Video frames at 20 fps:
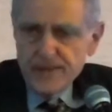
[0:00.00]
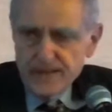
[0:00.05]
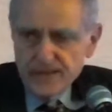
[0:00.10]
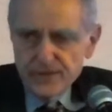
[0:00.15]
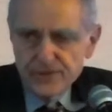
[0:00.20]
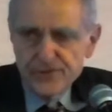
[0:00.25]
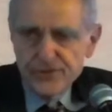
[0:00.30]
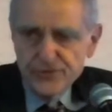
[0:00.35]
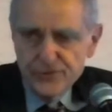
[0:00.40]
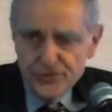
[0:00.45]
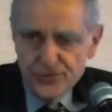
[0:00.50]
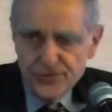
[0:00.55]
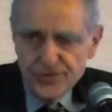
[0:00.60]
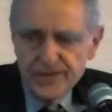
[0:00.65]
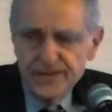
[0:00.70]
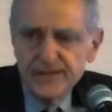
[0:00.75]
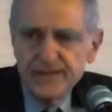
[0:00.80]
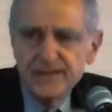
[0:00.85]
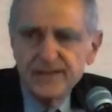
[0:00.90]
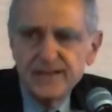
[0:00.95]
being sued.
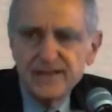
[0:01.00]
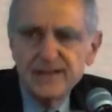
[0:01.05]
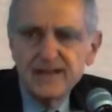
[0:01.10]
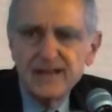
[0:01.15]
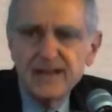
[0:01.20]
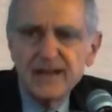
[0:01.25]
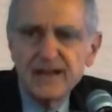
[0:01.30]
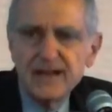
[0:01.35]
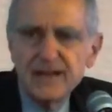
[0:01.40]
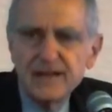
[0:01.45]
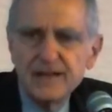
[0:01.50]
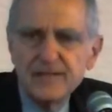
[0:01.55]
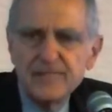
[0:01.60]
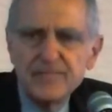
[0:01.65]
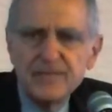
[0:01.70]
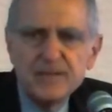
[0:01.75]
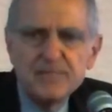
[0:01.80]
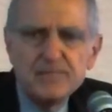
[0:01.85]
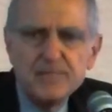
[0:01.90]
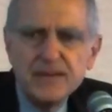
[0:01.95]

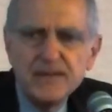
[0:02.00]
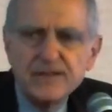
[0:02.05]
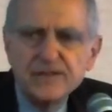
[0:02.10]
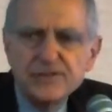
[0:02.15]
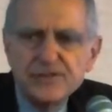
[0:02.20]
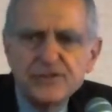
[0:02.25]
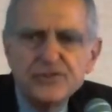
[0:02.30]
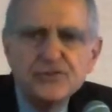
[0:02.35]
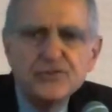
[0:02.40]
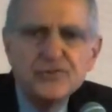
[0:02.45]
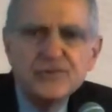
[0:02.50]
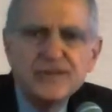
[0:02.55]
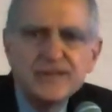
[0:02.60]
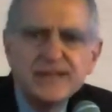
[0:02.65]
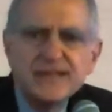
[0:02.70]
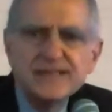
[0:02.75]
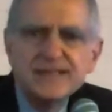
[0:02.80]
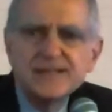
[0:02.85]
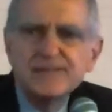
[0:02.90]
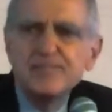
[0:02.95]
Being sued
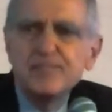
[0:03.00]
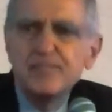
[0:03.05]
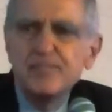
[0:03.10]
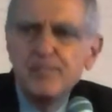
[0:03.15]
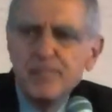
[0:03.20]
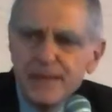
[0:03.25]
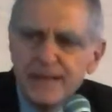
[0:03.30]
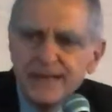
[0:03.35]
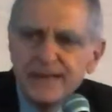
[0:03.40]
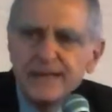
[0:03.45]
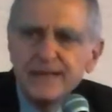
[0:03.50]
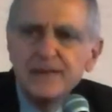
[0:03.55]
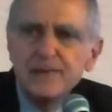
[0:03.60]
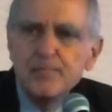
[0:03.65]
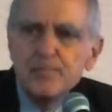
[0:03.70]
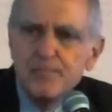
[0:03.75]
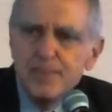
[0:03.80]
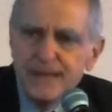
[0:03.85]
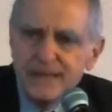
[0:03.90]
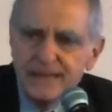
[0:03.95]
is a
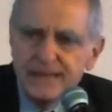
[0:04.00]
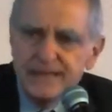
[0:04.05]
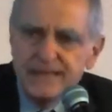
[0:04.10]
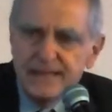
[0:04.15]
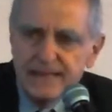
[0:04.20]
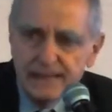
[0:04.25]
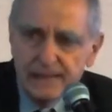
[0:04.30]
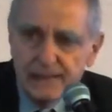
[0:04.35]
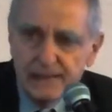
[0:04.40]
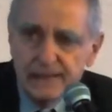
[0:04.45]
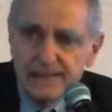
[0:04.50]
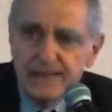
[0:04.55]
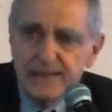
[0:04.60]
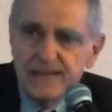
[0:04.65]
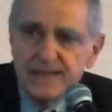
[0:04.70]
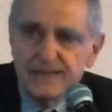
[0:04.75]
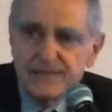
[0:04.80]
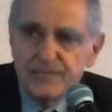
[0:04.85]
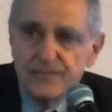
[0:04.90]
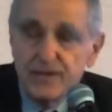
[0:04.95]
big deal.
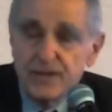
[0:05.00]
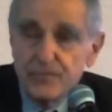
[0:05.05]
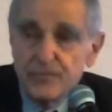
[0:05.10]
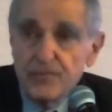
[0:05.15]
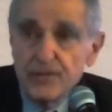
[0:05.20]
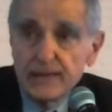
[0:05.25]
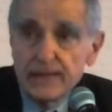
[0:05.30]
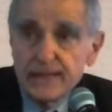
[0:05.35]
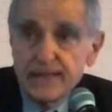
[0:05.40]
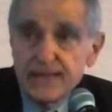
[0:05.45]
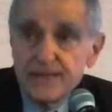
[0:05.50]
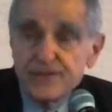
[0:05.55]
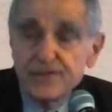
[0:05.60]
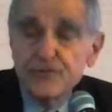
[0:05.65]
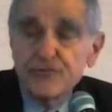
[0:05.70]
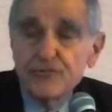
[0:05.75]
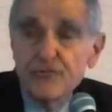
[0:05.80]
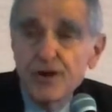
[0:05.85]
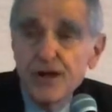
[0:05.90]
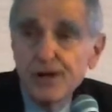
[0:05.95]
It really is
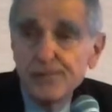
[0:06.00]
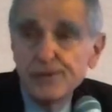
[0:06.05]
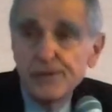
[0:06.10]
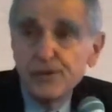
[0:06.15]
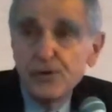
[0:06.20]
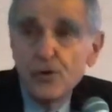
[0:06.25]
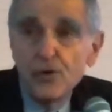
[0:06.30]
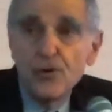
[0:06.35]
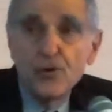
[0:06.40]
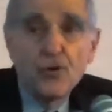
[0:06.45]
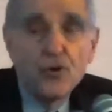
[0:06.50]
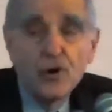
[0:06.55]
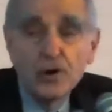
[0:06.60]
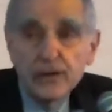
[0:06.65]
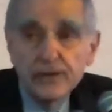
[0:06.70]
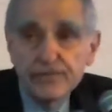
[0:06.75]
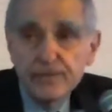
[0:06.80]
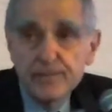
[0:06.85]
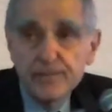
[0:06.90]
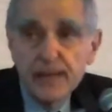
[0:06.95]
a trauma.
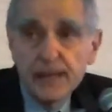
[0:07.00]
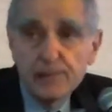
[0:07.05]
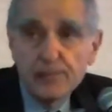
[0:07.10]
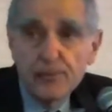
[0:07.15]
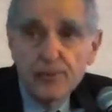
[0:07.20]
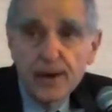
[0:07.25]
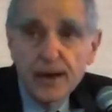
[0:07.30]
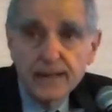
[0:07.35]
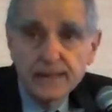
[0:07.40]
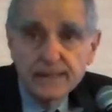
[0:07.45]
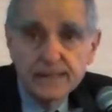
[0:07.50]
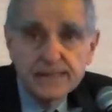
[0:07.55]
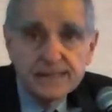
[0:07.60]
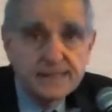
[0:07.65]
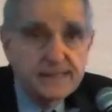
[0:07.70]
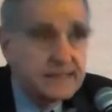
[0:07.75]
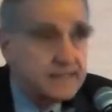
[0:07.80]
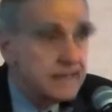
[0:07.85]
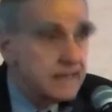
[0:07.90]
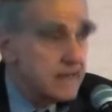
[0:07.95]
All of the
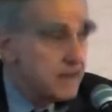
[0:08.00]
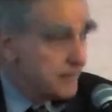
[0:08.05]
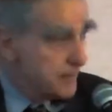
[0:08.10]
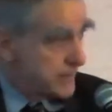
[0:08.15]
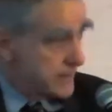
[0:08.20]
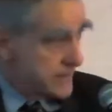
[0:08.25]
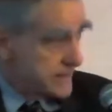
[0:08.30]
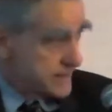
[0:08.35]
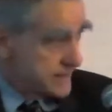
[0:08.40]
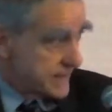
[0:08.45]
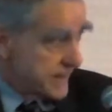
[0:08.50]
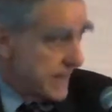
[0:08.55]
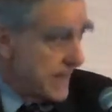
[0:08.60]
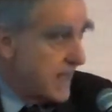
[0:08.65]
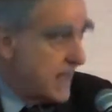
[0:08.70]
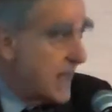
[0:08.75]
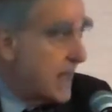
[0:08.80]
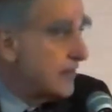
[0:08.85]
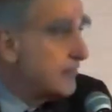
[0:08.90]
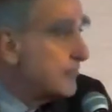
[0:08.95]
malpractice companies
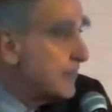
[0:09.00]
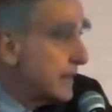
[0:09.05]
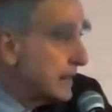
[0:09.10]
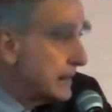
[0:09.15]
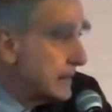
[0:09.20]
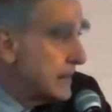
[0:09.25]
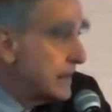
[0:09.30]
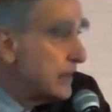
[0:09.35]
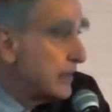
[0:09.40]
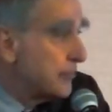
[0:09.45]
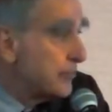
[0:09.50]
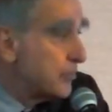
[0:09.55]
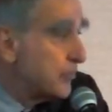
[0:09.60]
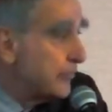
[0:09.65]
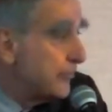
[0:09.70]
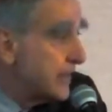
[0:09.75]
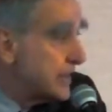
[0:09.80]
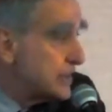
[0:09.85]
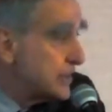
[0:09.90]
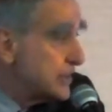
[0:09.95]
have mental health
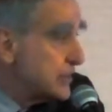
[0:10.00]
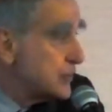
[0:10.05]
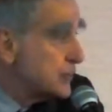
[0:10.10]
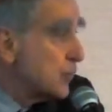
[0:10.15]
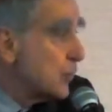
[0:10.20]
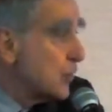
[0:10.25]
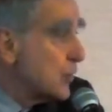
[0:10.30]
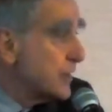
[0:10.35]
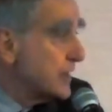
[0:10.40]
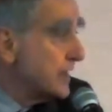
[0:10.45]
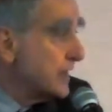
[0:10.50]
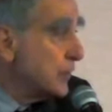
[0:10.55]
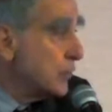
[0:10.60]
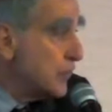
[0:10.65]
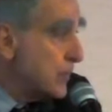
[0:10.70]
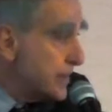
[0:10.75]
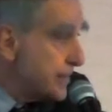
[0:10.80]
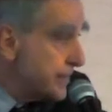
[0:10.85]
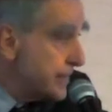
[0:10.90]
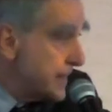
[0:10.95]
professions working
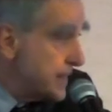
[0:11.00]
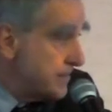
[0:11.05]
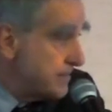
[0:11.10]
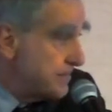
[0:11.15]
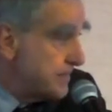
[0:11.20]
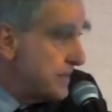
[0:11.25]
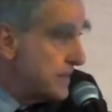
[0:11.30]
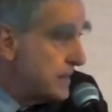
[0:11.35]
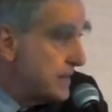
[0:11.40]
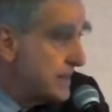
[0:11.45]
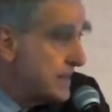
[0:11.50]
with them